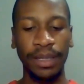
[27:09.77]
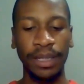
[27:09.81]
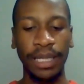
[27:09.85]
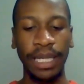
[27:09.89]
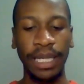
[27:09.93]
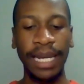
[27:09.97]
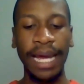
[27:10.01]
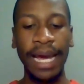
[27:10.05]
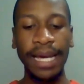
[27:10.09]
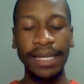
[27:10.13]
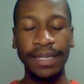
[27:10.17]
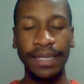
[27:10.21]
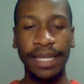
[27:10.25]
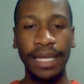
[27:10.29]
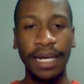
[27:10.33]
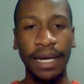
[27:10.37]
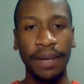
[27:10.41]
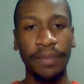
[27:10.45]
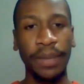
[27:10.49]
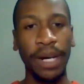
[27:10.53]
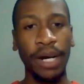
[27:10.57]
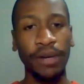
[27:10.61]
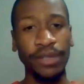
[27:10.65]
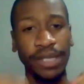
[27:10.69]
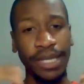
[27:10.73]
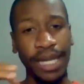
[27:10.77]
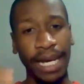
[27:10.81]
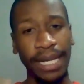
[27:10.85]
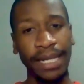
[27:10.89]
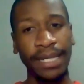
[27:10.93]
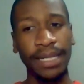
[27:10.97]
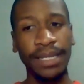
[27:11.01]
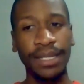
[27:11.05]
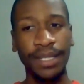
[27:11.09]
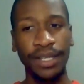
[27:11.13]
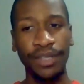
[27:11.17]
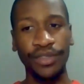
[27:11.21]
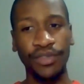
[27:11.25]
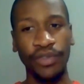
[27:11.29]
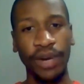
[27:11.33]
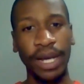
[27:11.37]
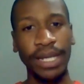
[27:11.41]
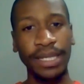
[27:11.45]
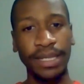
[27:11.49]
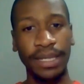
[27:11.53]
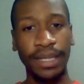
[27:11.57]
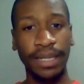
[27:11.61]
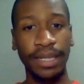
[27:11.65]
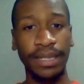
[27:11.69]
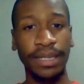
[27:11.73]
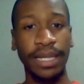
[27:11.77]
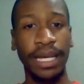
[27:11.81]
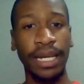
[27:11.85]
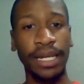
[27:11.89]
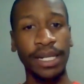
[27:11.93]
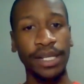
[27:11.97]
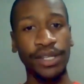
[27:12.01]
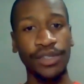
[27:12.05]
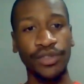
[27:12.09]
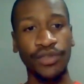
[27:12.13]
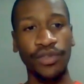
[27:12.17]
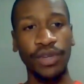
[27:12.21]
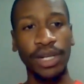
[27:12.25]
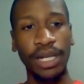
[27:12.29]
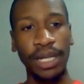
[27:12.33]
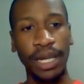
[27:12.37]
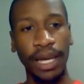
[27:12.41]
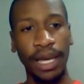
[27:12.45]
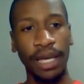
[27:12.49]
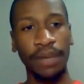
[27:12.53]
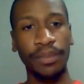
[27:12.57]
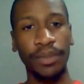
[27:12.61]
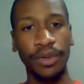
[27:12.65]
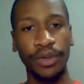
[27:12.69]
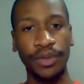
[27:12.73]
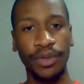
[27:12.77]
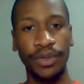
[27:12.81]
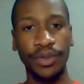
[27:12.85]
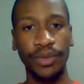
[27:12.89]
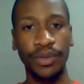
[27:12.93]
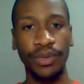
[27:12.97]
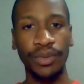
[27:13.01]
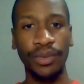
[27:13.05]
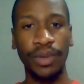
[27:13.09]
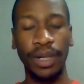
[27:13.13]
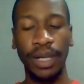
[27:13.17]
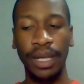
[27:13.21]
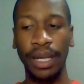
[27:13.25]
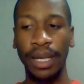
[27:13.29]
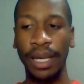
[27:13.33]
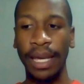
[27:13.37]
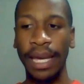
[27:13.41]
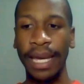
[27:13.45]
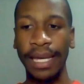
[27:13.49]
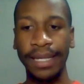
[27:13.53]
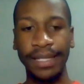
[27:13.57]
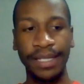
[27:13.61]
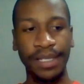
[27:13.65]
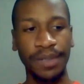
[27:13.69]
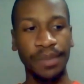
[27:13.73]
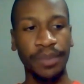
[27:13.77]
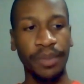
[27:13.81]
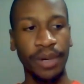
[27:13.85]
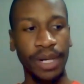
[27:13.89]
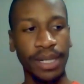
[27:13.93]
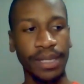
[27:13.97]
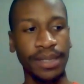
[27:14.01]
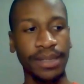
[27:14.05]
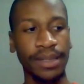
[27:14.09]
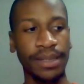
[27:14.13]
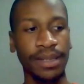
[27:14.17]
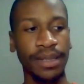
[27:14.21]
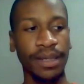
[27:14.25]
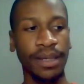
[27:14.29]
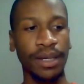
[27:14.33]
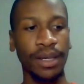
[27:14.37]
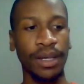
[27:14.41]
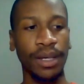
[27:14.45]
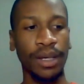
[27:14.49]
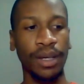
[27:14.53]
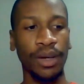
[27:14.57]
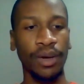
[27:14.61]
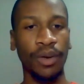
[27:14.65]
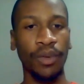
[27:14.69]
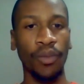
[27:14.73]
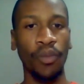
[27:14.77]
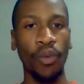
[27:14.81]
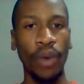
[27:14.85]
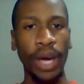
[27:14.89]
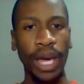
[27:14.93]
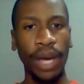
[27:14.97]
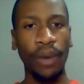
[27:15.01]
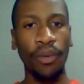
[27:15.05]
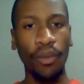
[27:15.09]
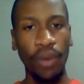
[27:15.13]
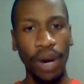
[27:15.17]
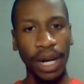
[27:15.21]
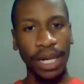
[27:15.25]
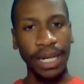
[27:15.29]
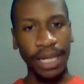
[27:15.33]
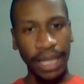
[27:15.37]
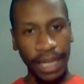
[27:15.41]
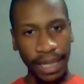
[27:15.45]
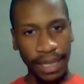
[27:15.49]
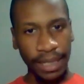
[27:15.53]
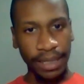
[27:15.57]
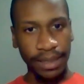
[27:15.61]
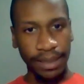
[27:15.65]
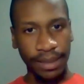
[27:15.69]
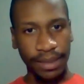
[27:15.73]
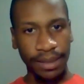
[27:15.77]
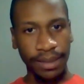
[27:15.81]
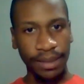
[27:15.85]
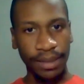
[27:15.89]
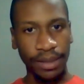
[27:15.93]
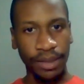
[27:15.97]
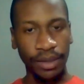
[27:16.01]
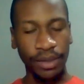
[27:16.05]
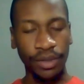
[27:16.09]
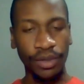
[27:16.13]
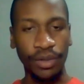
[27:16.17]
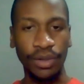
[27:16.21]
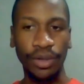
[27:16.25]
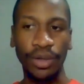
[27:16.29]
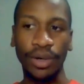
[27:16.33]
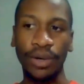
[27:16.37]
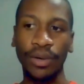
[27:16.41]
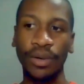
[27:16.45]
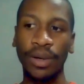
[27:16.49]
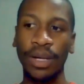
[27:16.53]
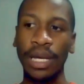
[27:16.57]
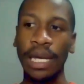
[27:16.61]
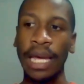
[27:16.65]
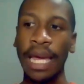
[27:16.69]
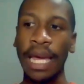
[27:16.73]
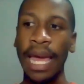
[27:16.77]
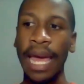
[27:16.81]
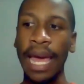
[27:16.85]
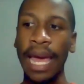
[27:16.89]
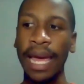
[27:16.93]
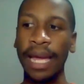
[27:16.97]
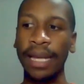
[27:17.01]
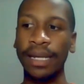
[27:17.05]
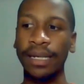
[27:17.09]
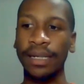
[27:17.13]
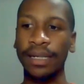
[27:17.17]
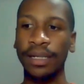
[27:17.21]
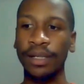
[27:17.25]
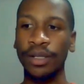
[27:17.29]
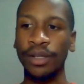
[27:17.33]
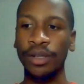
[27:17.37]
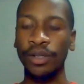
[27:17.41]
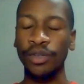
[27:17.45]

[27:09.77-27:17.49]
the nice thing about Yandisa's writing is that he's really able to express who one is, you know, and